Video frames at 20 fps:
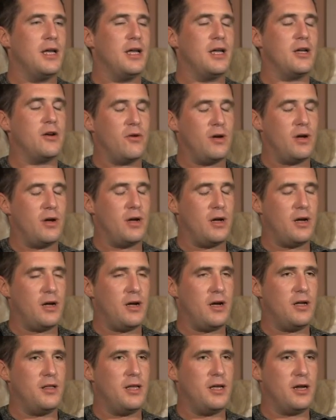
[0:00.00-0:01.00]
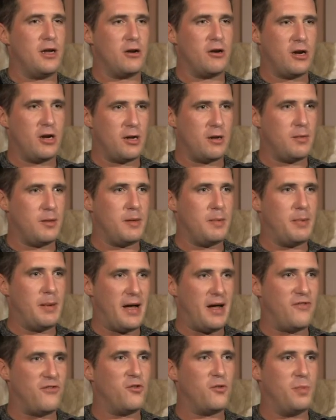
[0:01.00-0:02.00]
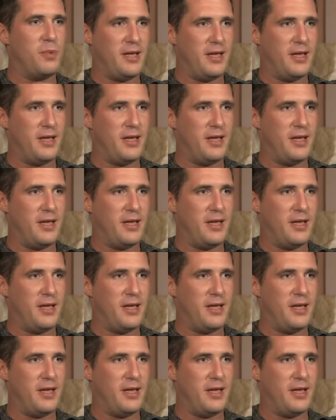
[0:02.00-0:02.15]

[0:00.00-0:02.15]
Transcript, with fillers: inc- uh, they're incredibly powerful